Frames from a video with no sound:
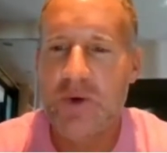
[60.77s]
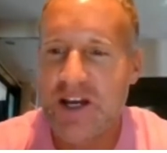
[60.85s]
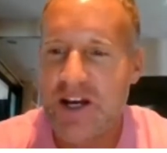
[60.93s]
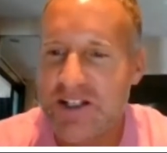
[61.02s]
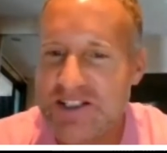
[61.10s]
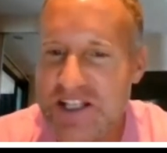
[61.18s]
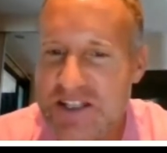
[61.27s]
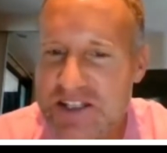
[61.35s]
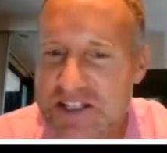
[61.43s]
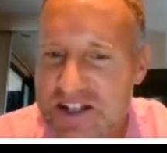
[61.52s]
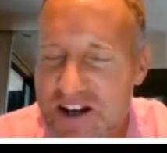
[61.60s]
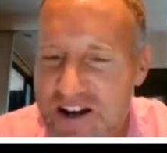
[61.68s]
We can't see
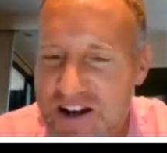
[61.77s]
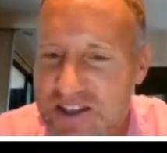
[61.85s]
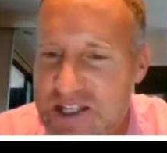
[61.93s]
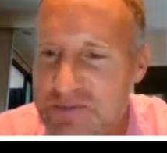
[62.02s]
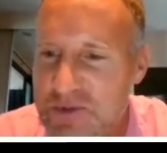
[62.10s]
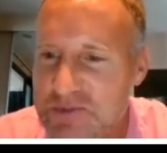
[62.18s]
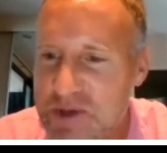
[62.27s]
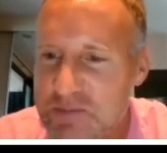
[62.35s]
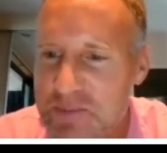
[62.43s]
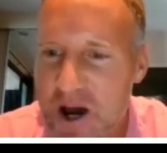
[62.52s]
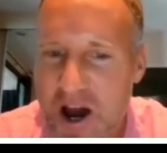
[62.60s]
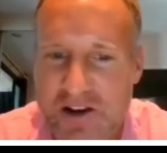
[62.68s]
the dog. This must be
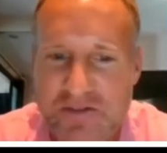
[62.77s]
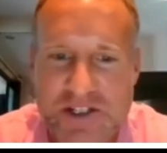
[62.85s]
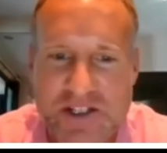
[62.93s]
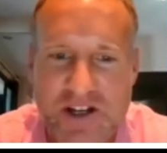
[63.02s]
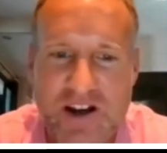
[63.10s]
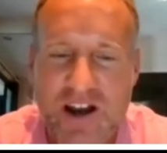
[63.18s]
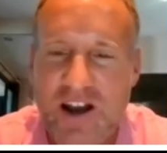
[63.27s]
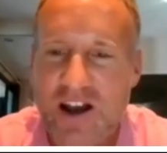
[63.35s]
part of the dog.